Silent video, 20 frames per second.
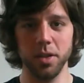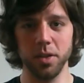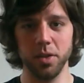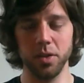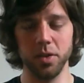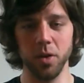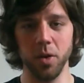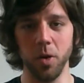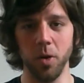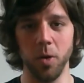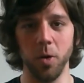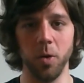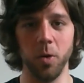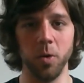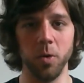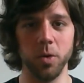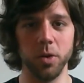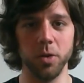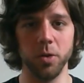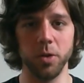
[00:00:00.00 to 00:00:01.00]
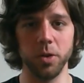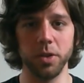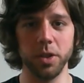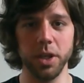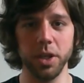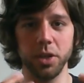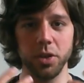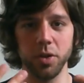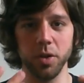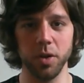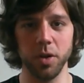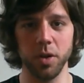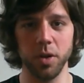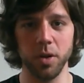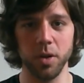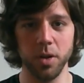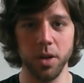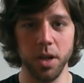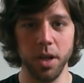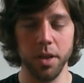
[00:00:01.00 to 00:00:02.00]
So your
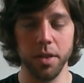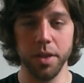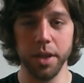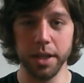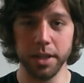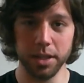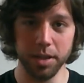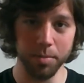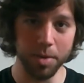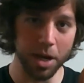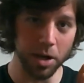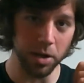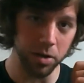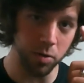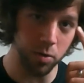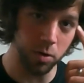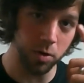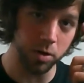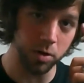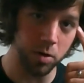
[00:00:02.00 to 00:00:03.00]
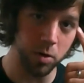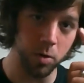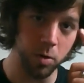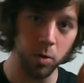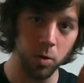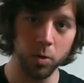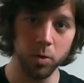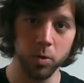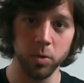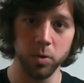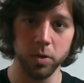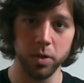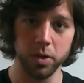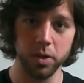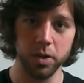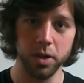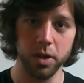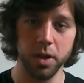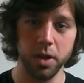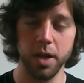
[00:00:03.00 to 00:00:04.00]
teacher thinks about your
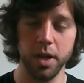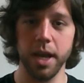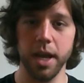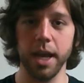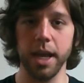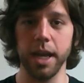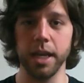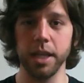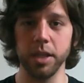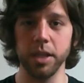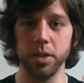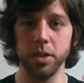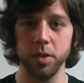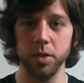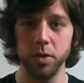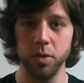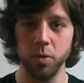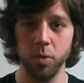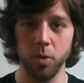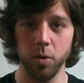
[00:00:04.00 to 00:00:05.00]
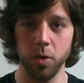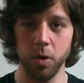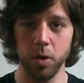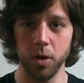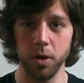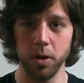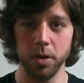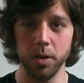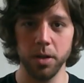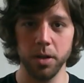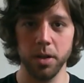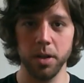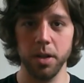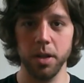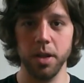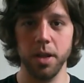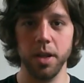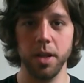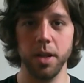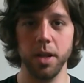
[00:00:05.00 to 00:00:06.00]
goals and your
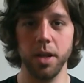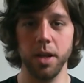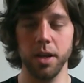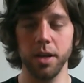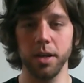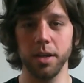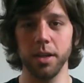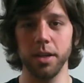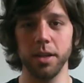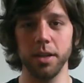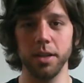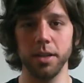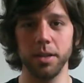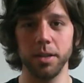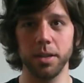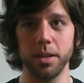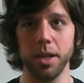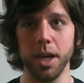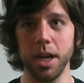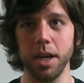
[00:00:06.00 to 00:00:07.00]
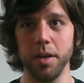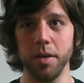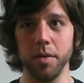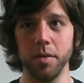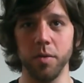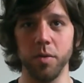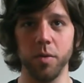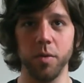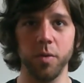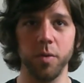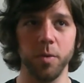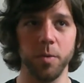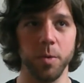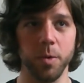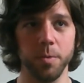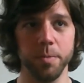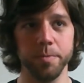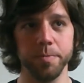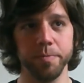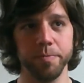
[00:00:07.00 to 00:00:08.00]
kind of
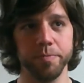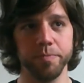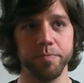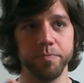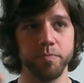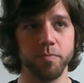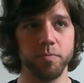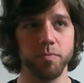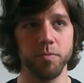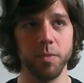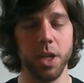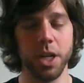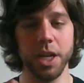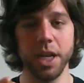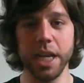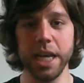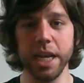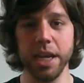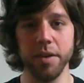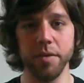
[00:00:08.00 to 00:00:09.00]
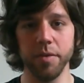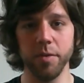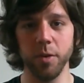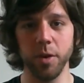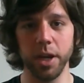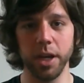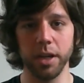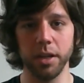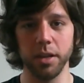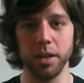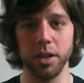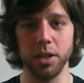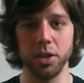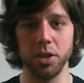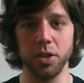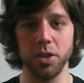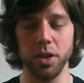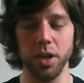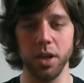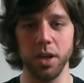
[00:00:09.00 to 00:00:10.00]
need for
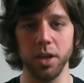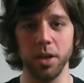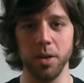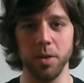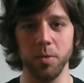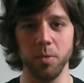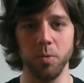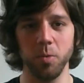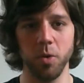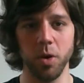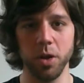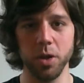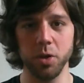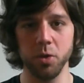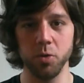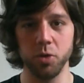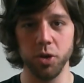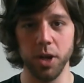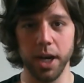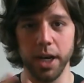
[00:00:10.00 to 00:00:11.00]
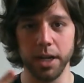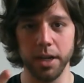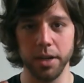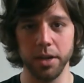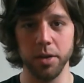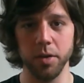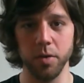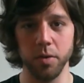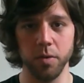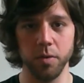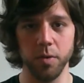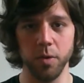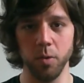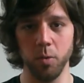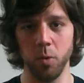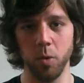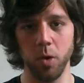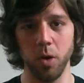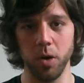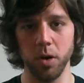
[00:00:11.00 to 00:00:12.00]
English. What are you trying to do for
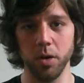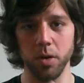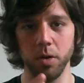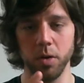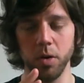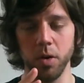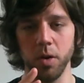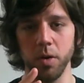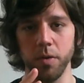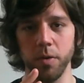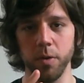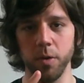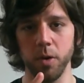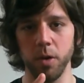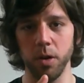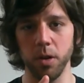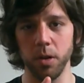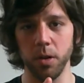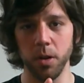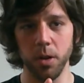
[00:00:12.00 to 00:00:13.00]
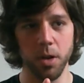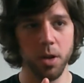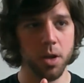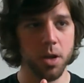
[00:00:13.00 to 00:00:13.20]
work or for